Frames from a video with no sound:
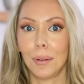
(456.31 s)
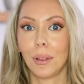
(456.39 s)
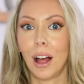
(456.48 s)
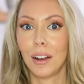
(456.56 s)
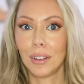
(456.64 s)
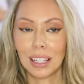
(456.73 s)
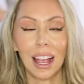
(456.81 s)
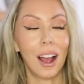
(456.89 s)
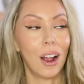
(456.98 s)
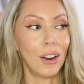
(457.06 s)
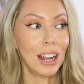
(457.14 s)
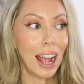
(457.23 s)
A lot of us
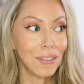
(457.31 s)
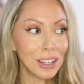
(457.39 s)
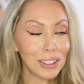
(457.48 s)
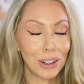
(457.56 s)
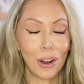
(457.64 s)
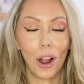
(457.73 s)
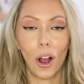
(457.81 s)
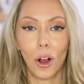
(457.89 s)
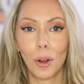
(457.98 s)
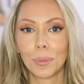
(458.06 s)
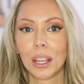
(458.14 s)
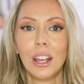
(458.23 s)
already have these in our
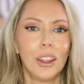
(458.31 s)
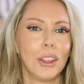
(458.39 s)
homes.